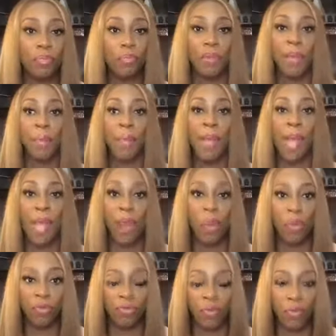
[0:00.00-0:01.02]

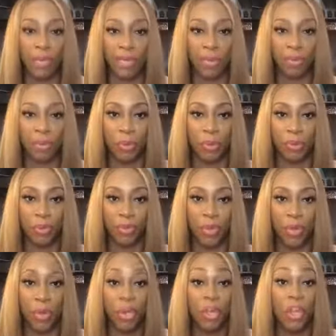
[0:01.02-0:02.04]
Powerful money move.
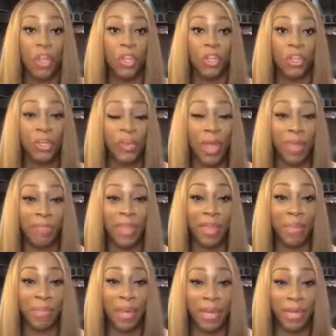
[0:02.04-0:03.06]
You have that
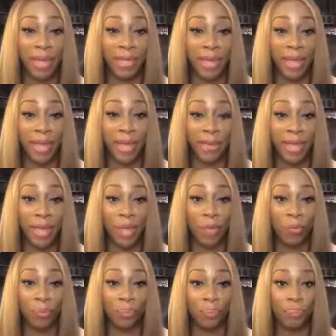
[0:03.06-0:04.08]
money in that
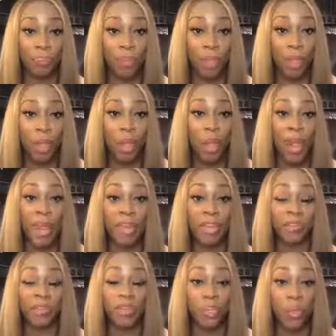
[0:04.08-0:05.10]
account. And
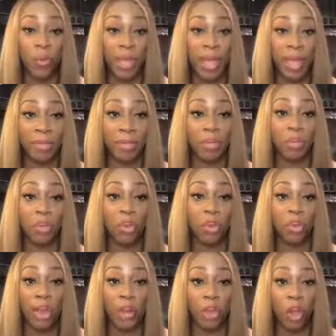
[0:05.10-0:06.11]
if you have some
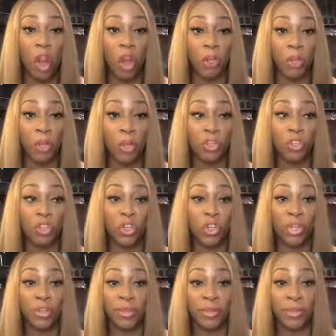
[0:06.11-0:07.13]
credit card bills, you're going to
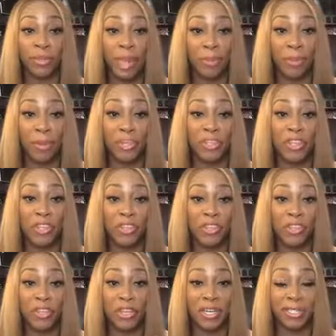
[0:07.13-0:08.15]
look at that budget and you're
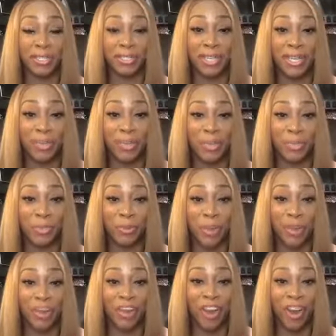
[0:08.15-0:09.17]
going to see those
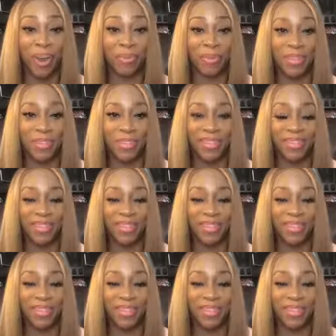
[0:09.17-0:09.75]
credit card bills.